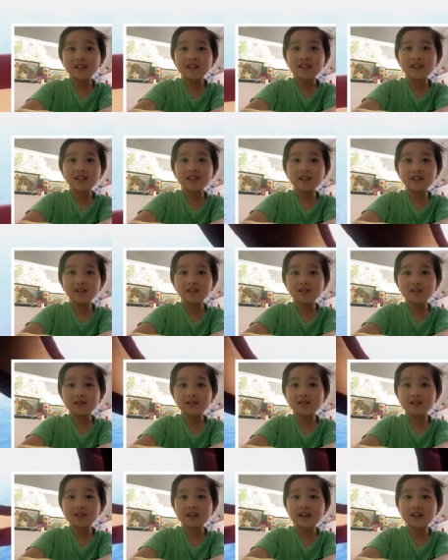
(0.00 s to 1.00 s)
It glows,
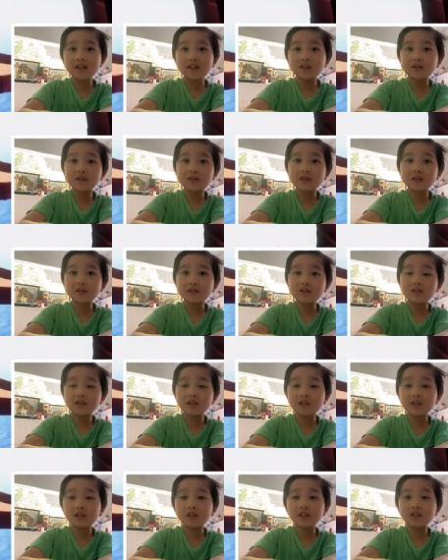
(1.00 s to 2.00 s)
and also
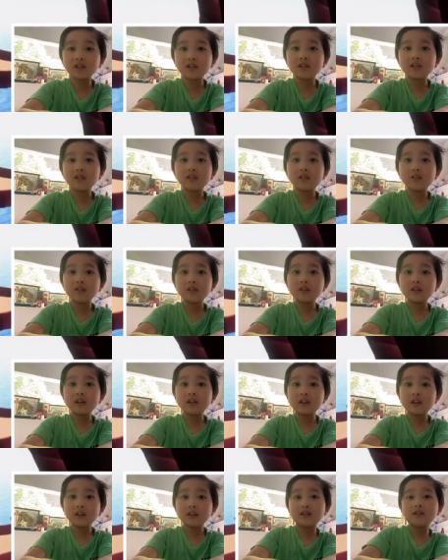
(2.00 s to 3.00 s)
the, the
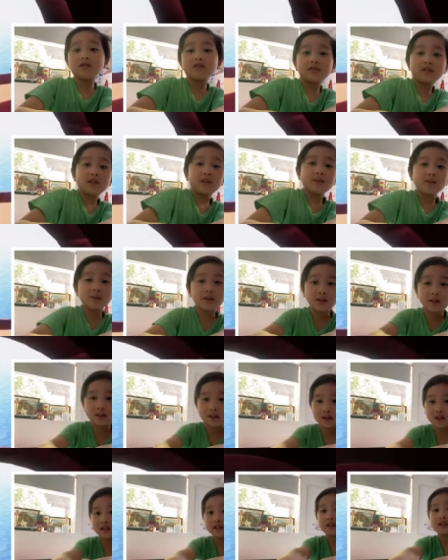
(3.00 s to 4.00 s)
light Sonic,
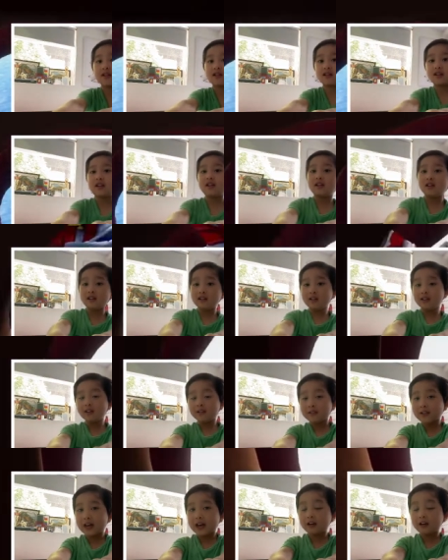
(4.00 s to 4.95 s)
because I love that.